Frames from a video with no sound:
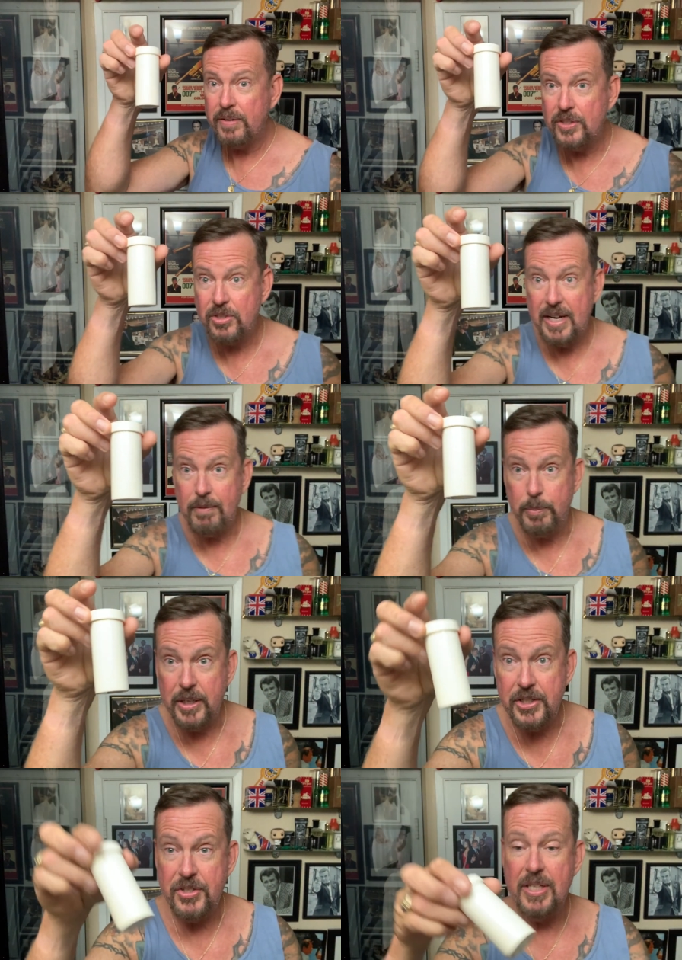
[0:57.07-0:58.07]
of the travel
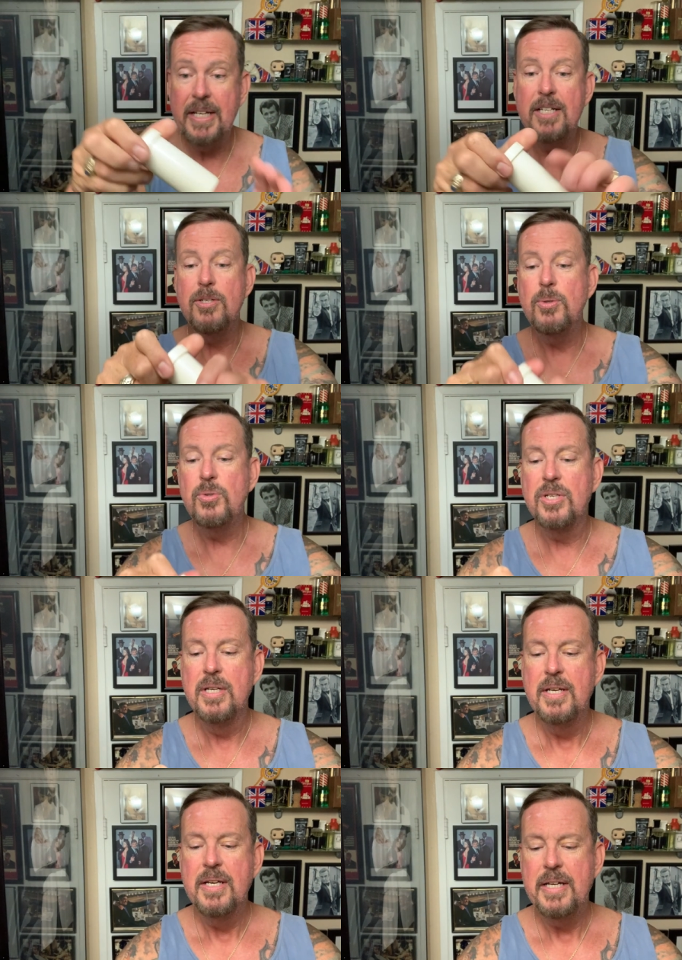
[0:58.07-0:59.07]
brushes that I use
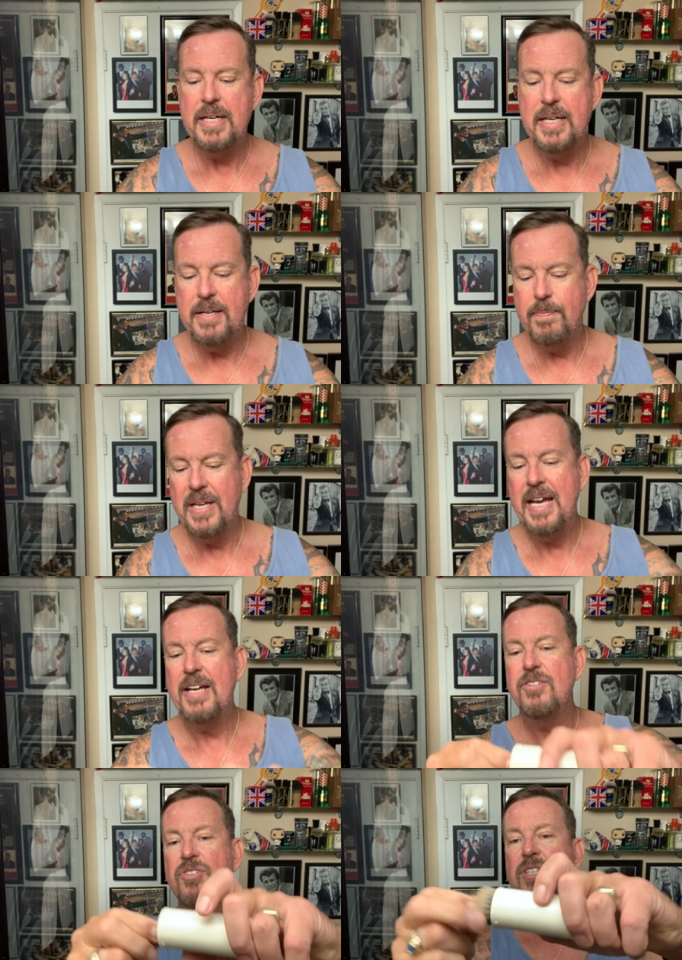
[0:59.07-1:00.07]
uh,
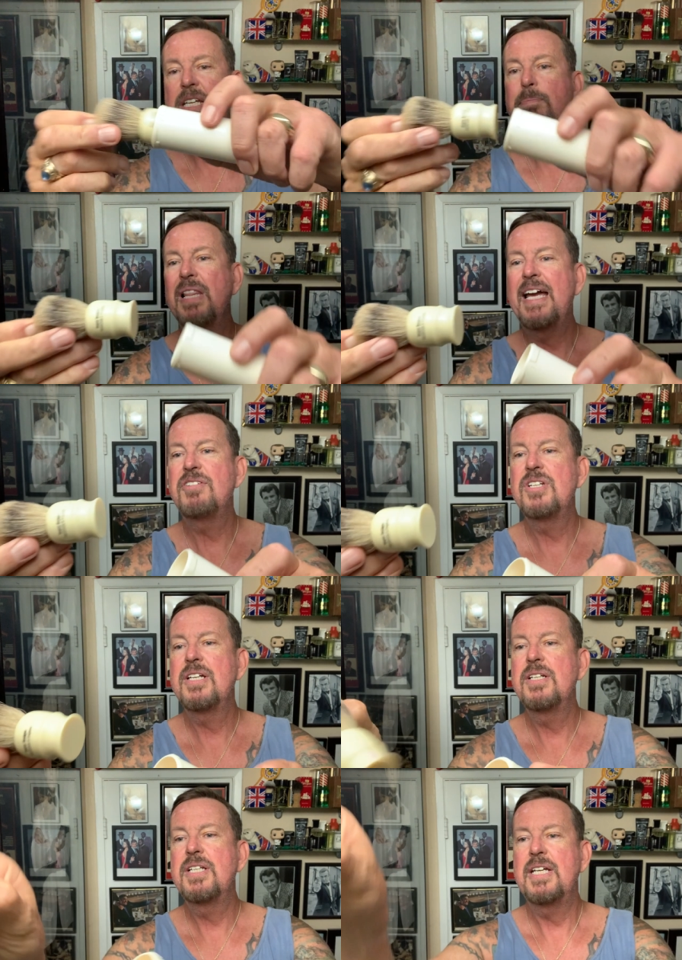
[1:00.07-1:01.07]
has the plastic
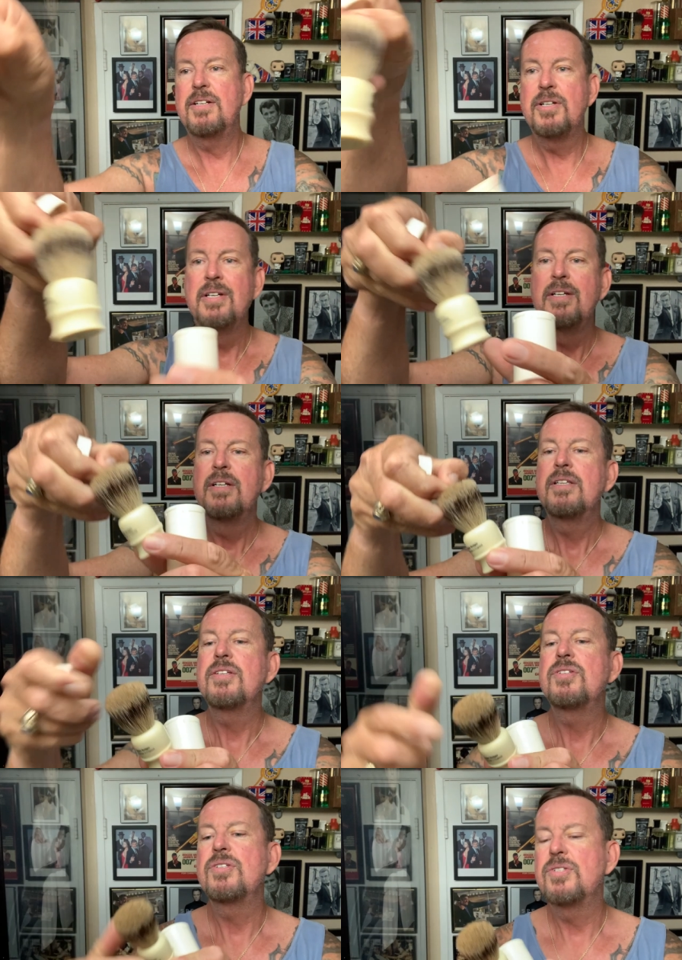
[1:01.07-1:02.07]
container.
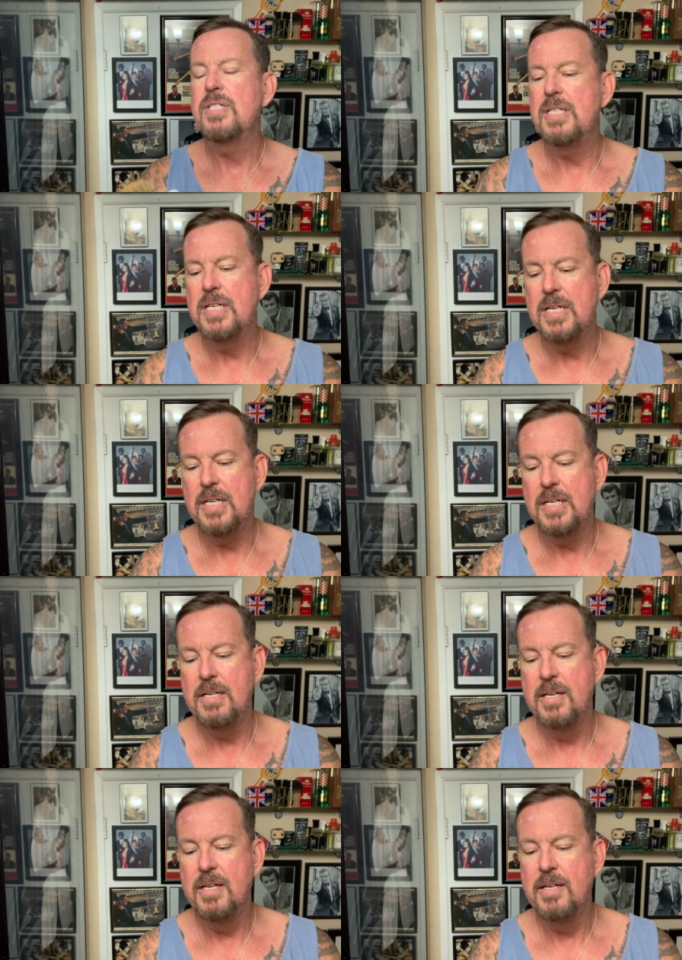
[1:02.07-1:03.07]
This is the, uh,
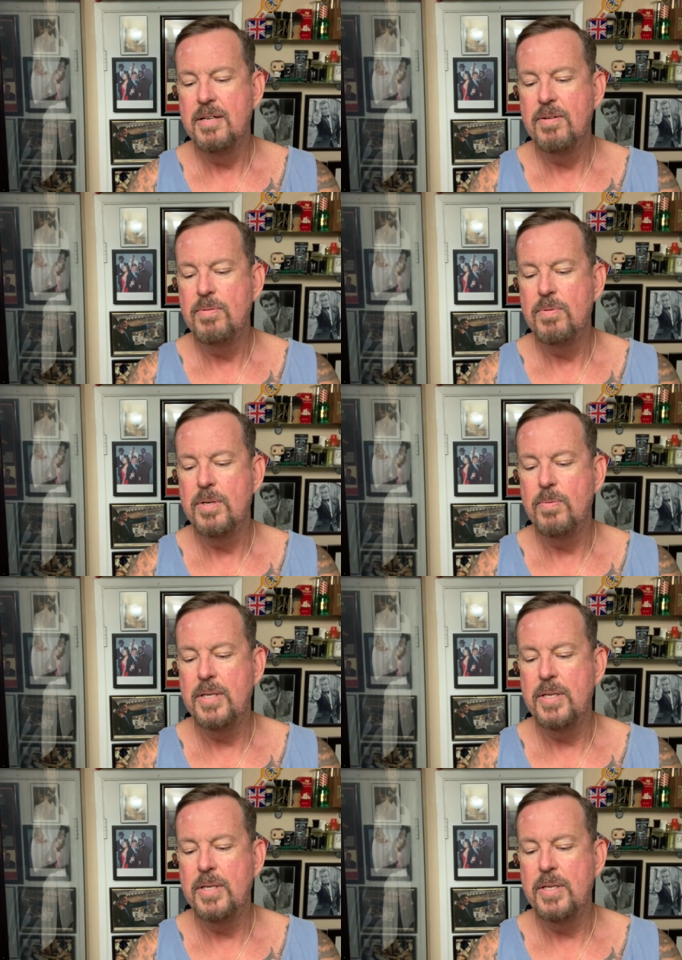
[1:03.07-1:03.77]
what are we